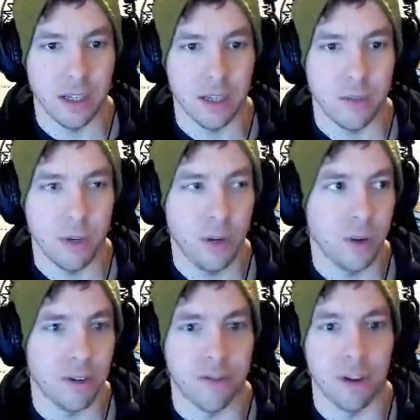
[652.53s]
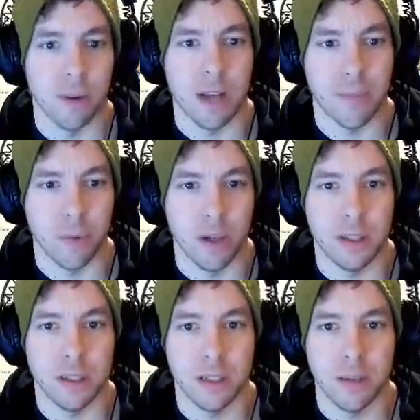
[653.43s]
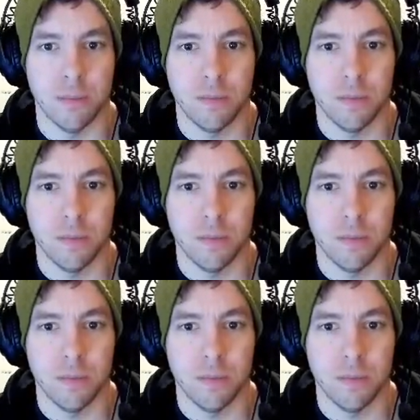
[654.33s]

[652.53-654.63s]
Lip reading: What are you hurting from? A lot of poison or something?